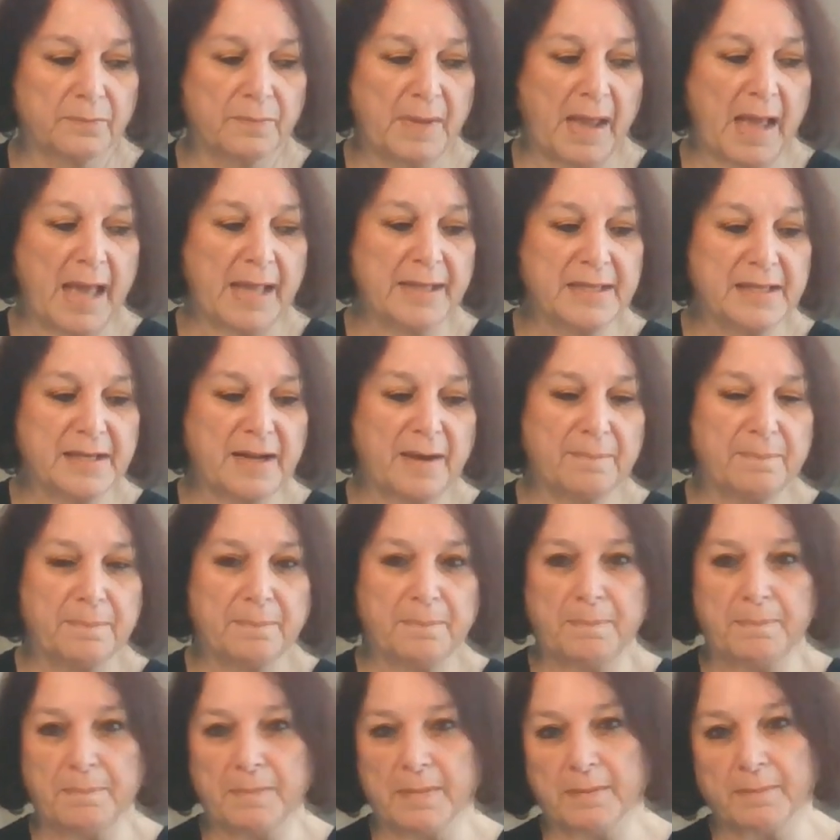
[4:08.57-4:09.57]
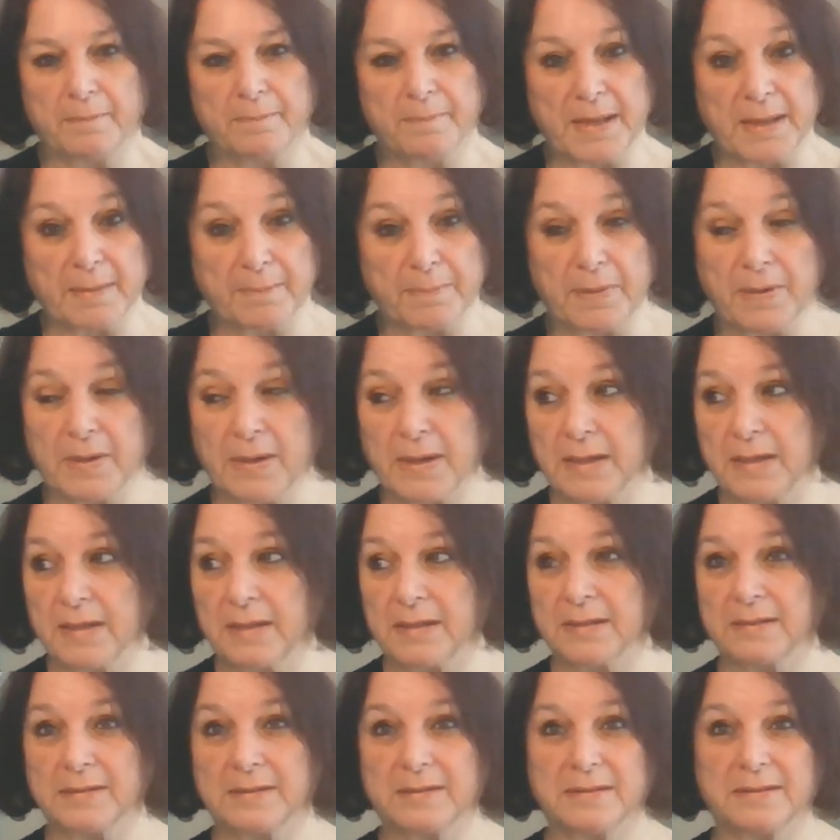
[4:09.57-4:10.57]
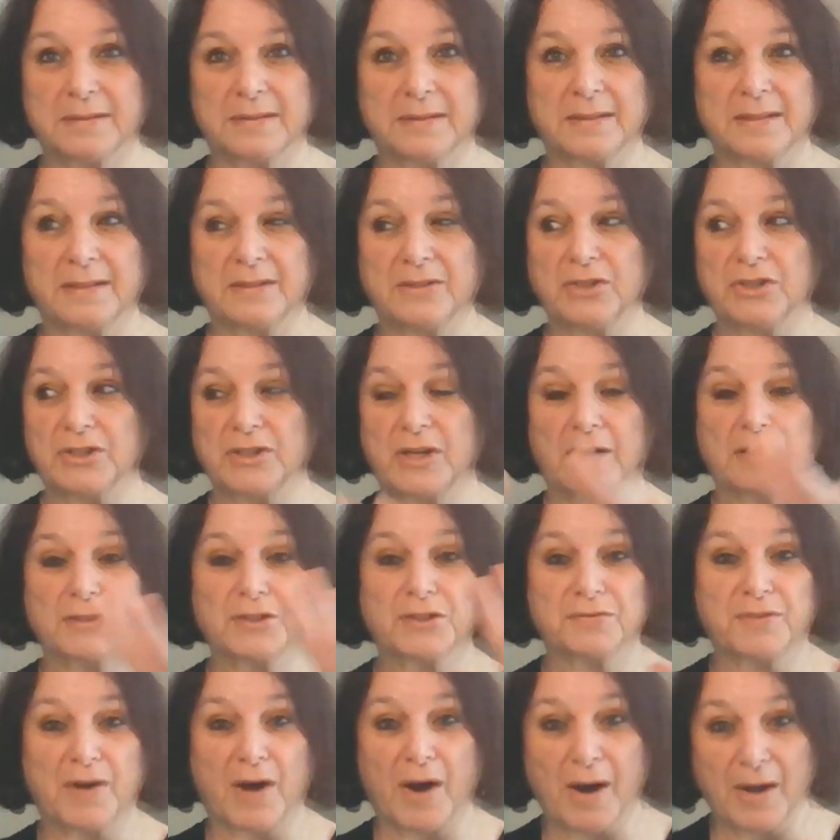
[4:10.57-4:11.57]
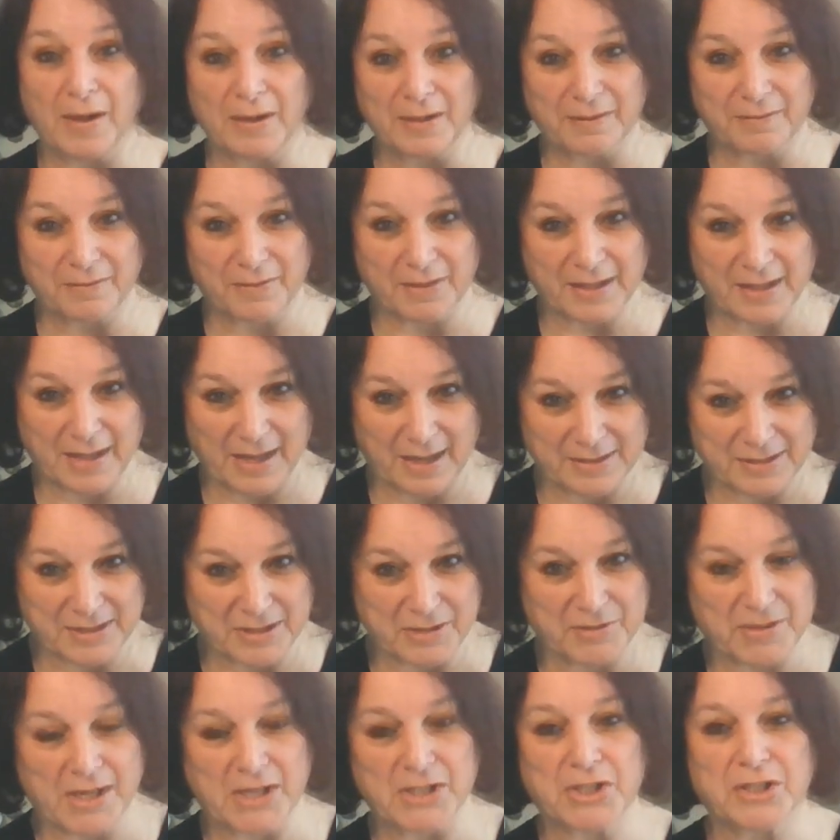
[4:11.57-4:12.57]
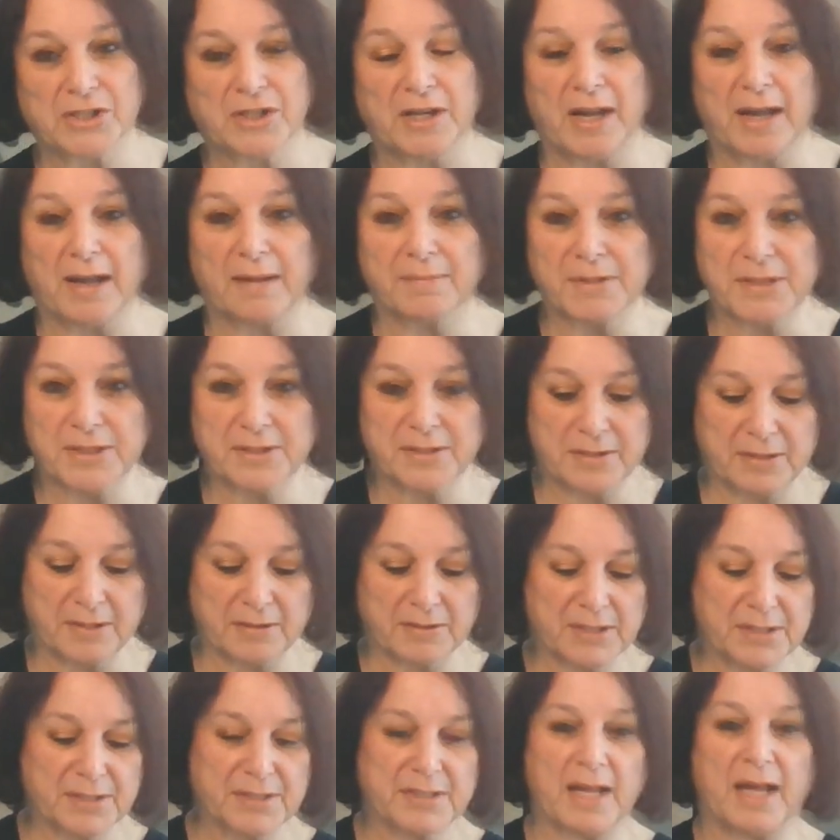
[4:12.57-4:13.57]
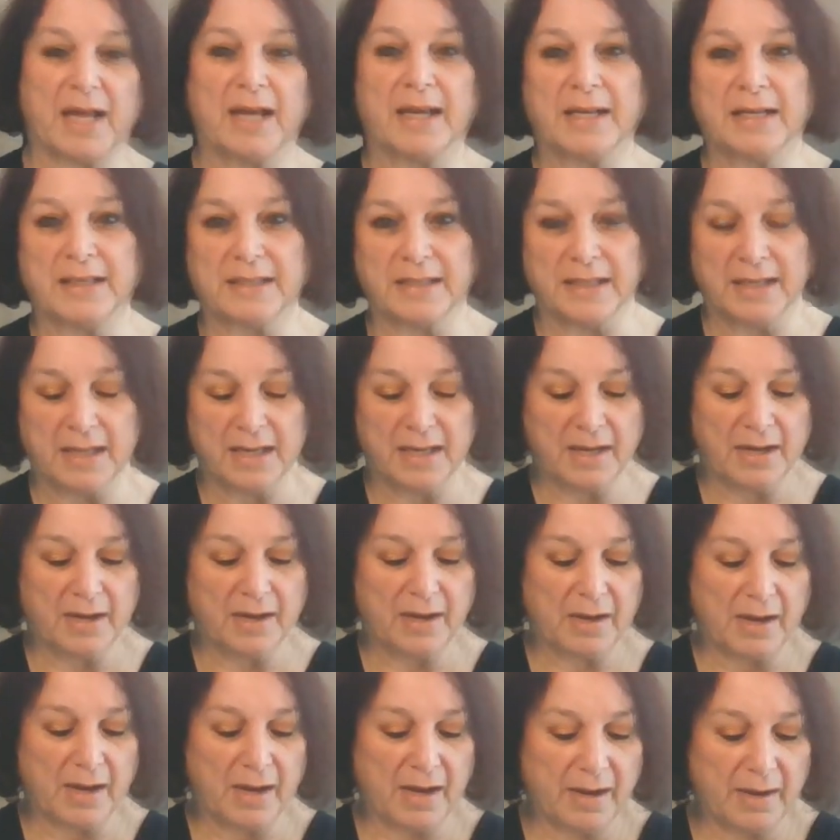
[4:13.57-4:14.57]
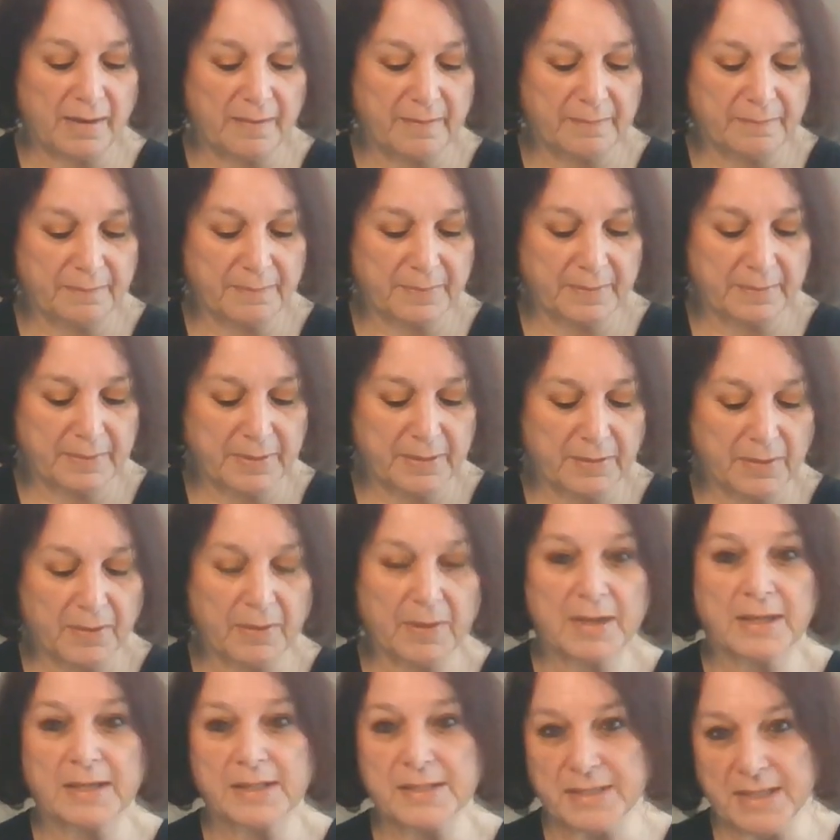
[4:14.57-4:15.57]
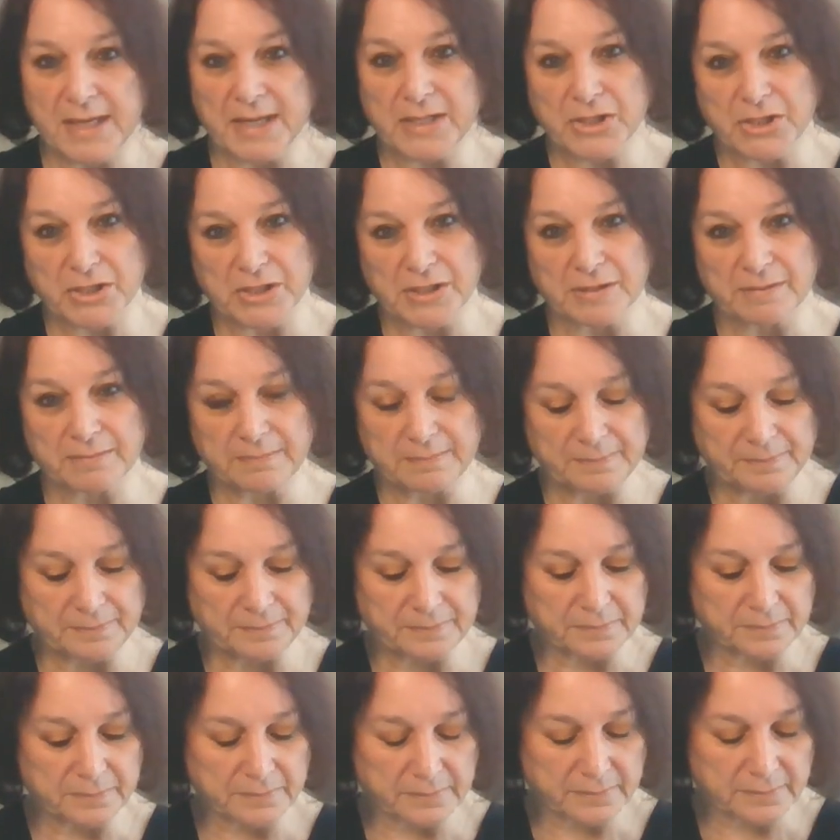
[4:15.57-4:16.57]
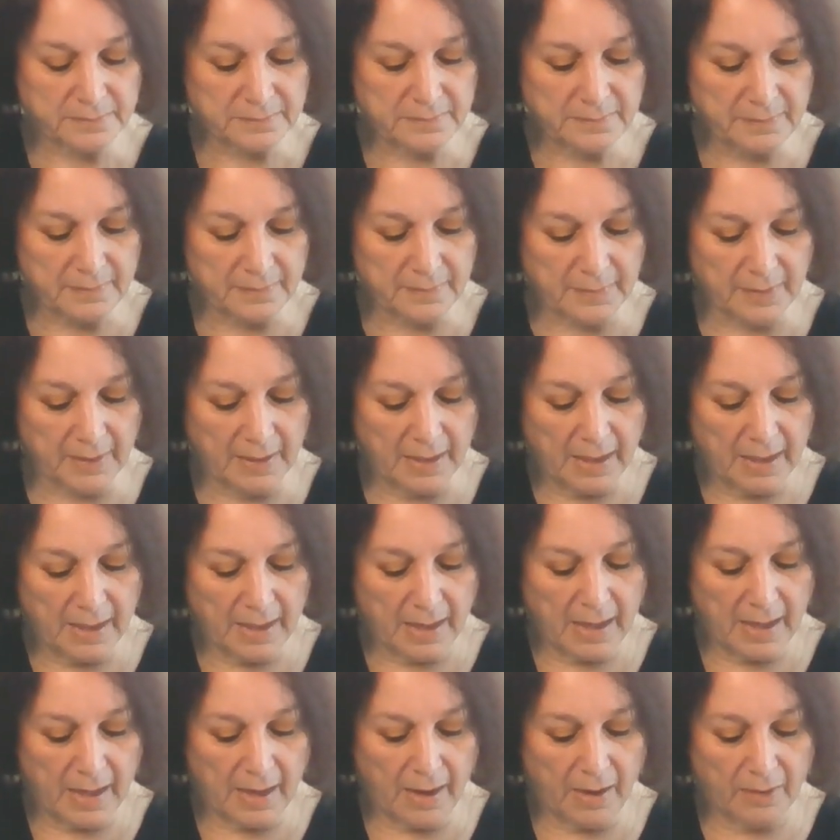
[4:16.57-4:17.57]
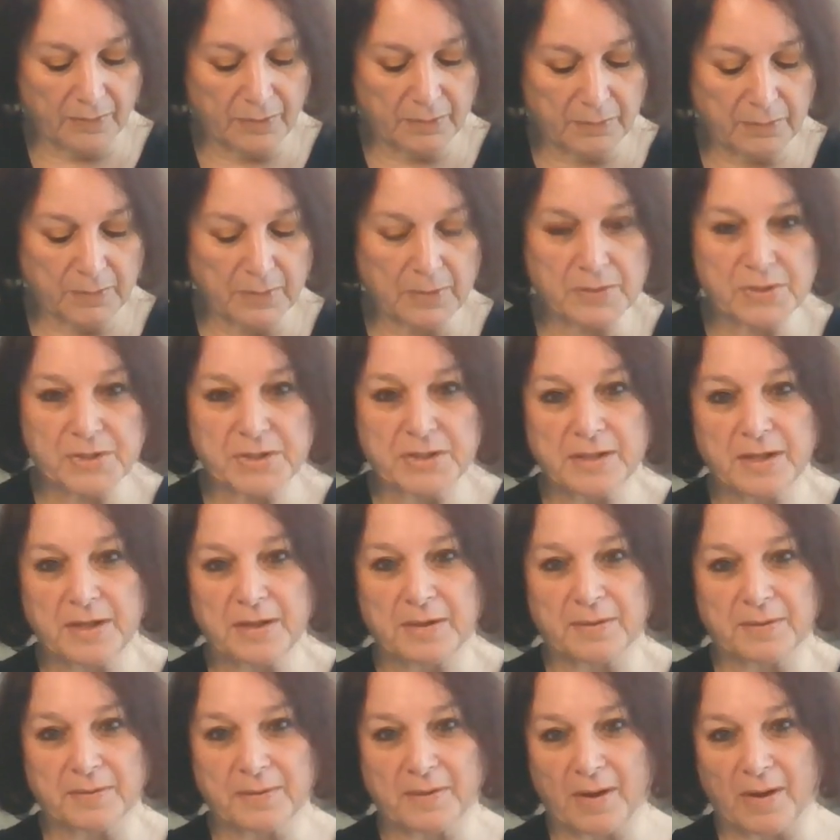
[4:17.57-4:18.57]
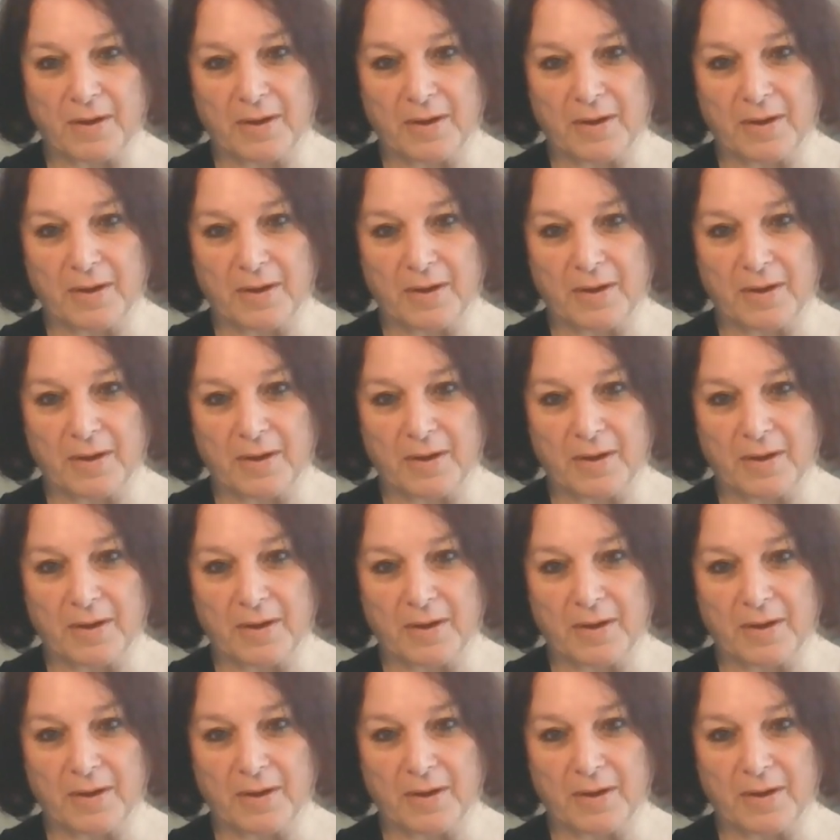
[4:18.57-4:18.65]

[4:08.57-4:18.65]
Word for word: ended up being put in charge of all of the concentration camps, their design, their organization, all the rules, you know,